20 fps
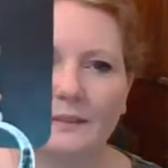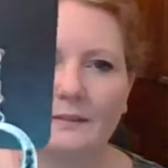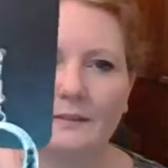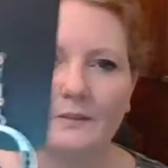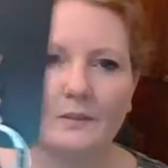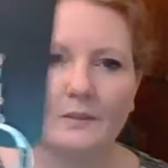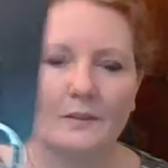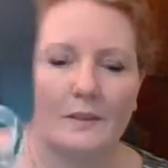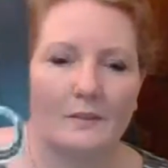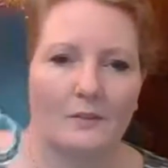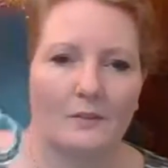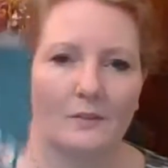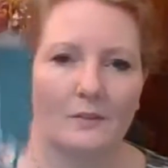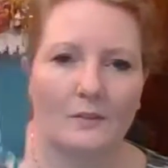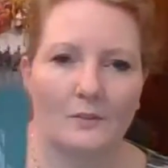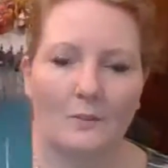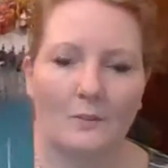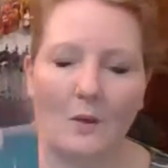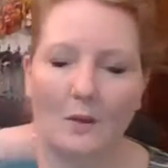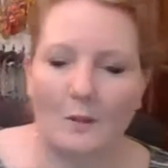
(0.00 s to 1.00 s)
So these are a
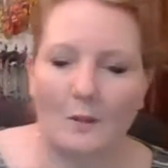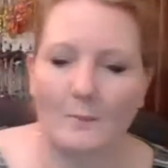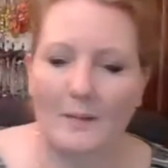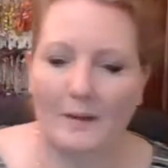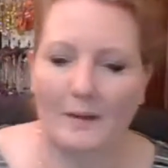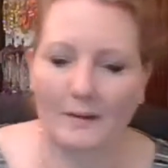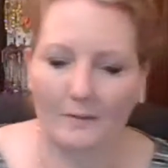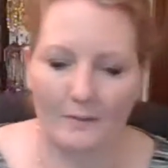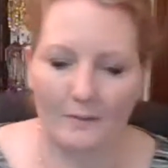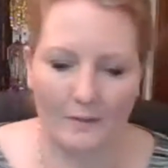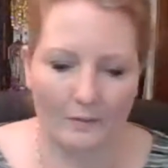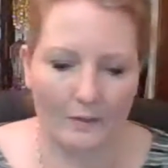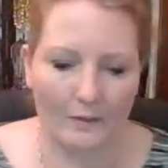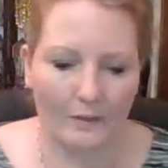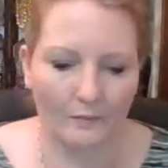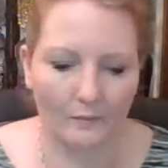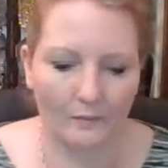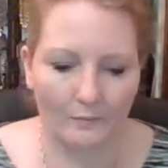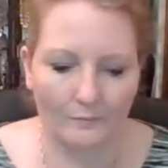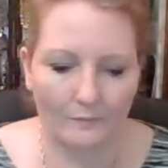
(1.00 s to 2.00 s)
smaller pair of
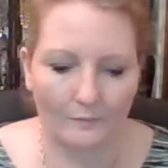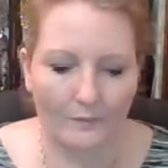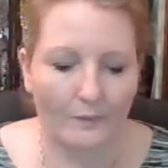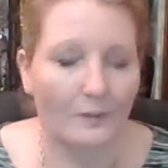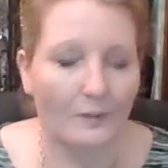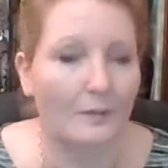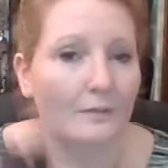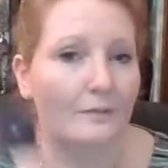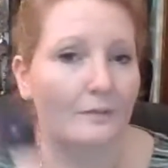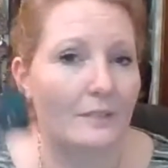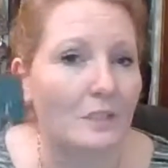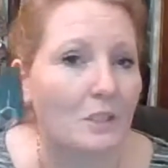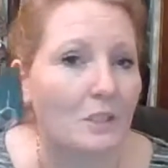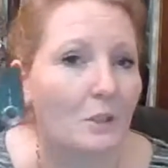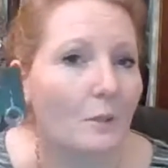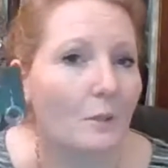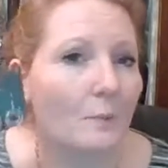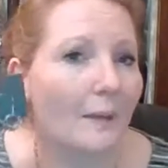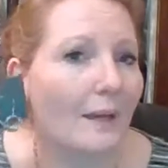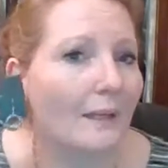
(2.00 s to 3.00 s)
earrings. They're on a
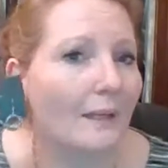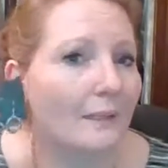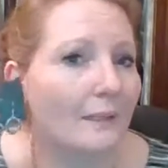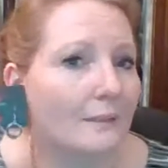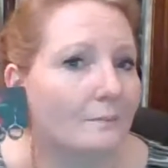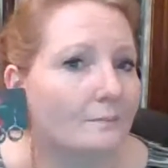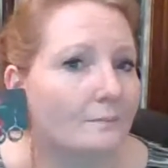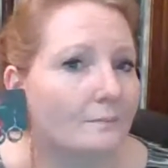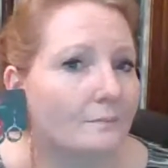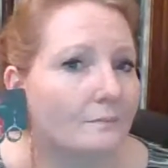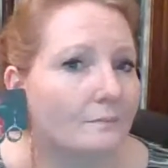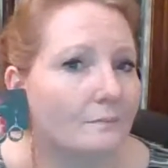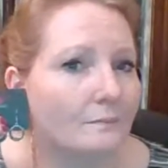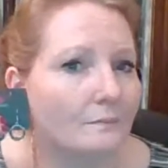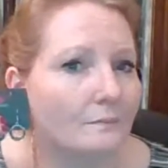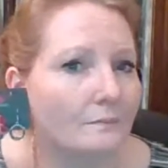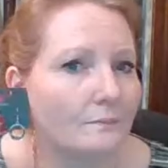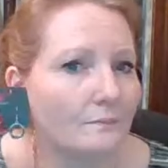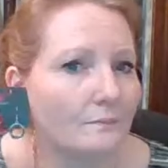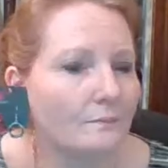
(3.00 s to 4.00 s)
fishhook back.
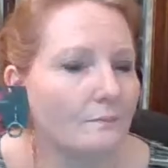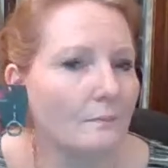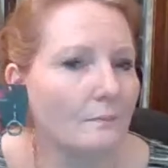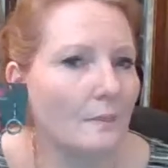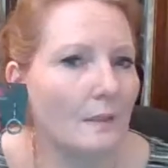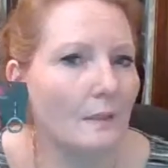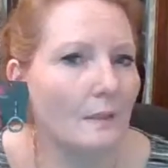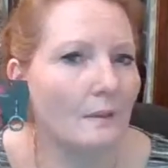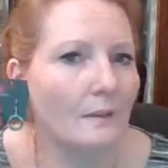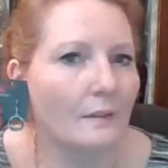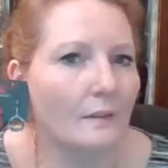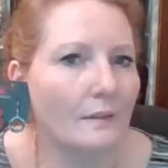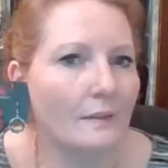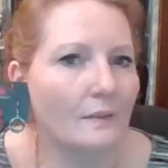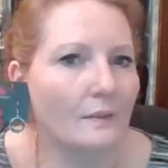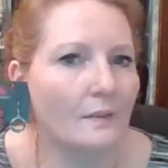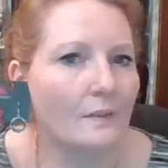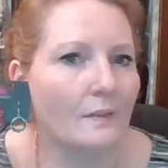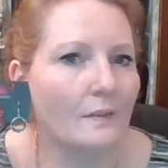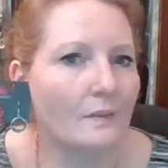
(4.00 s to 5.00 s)

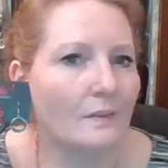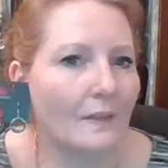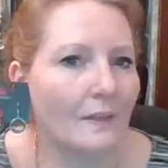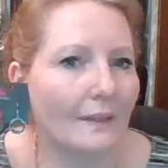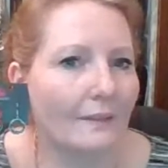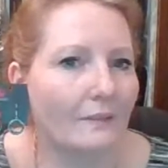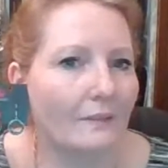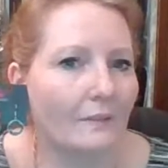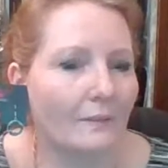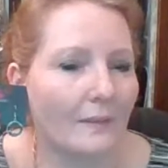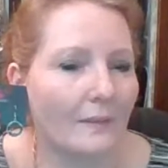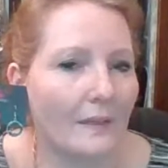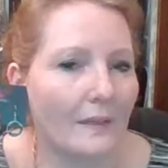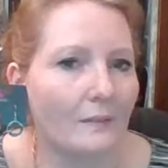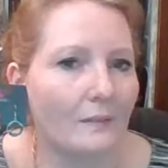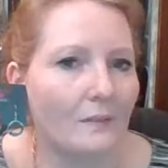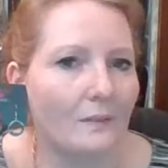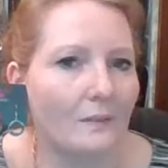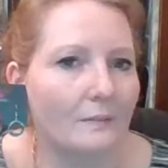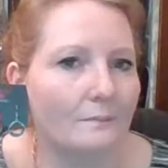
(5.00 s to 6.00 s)
This is the size of
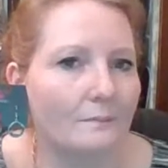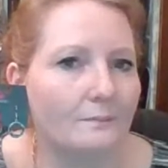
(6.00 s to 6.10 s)
these.